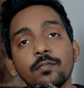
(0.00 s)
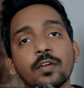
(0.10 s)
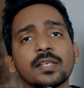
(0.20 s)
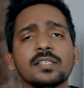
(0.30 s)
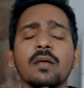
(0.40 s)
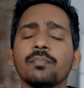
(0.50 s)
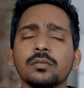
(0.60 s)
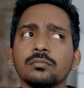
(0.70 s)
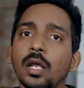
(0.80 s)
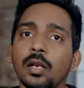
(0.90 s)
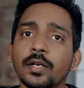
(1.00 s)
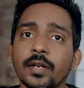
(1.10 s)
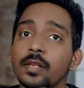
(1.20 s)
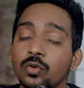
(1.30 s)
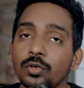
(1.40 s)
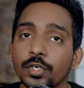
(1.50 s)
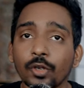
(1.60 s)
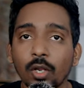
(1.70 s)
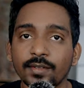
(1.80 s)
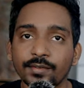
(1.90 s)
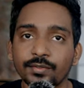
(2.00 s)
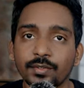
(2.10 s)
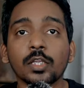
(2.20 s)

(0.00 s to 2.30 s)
for example, $120.